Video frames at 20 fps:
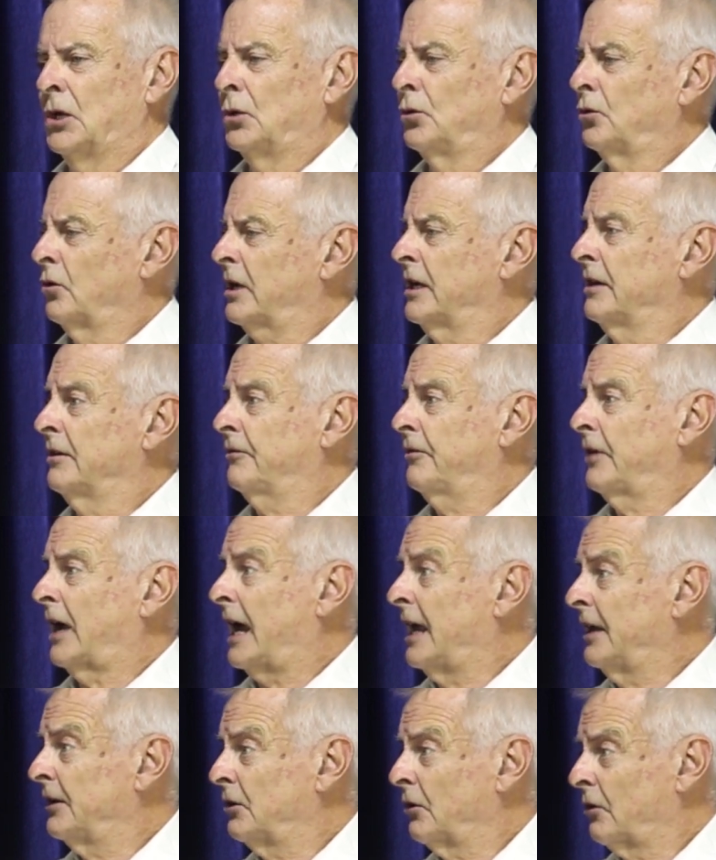looking for
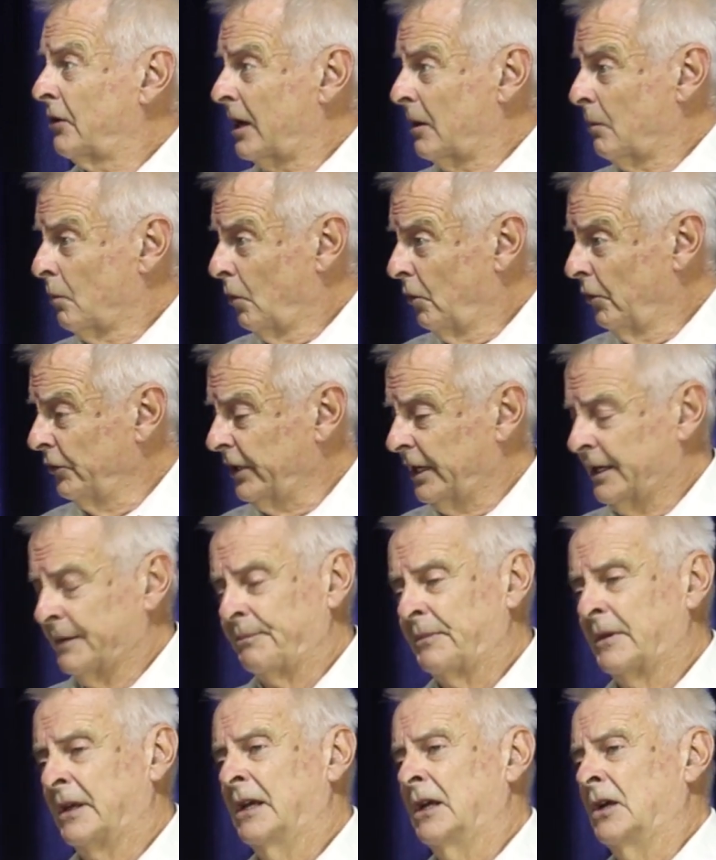underground water,
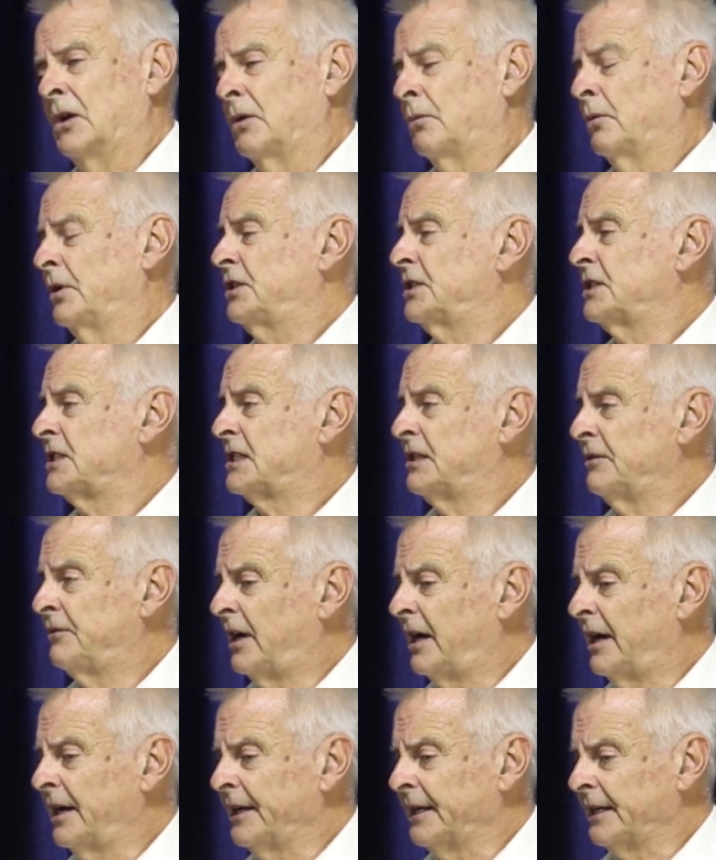which is
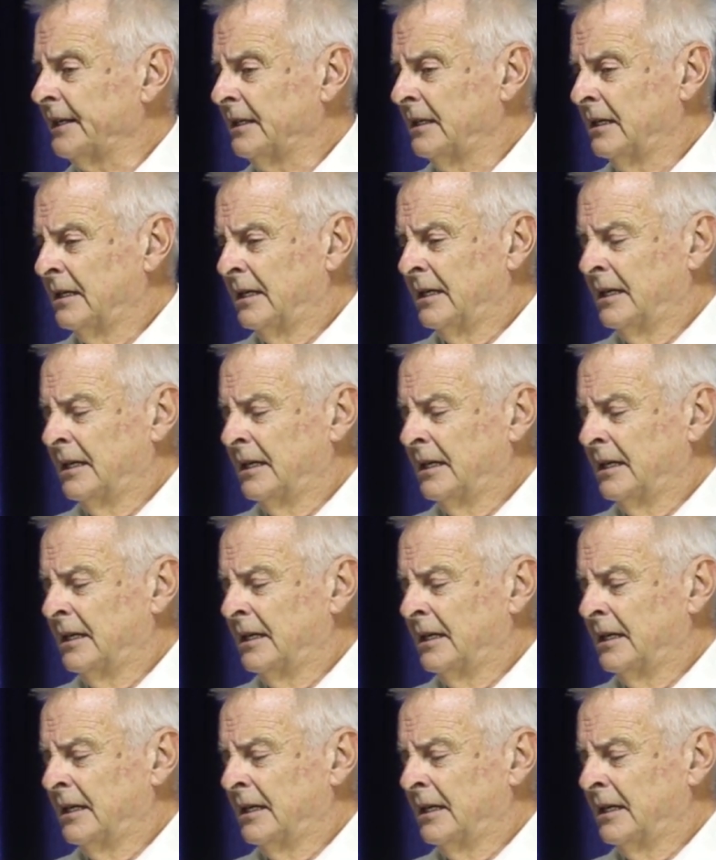divining.